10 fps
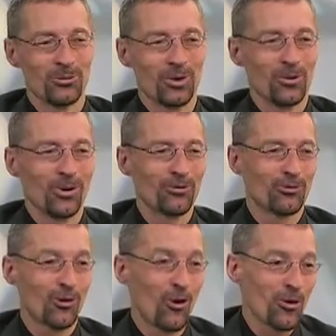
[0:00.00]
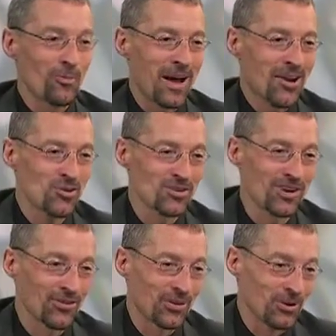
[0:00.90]
Well, well, for all the pastors
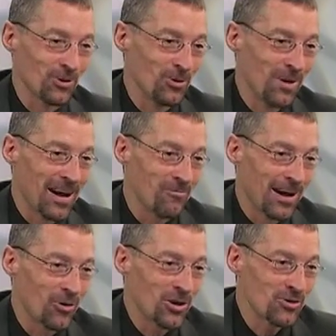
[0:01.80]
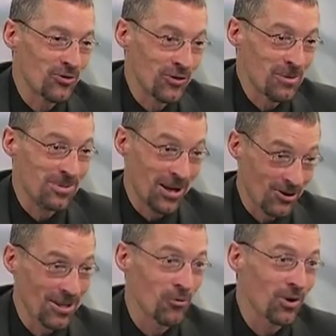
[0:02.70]
out there, you know, my, my question for them is, how's
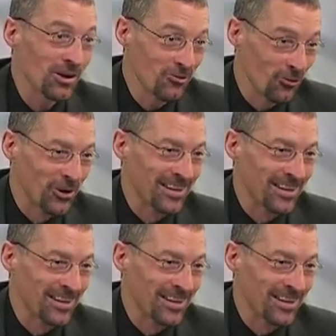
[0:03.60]
that working for you?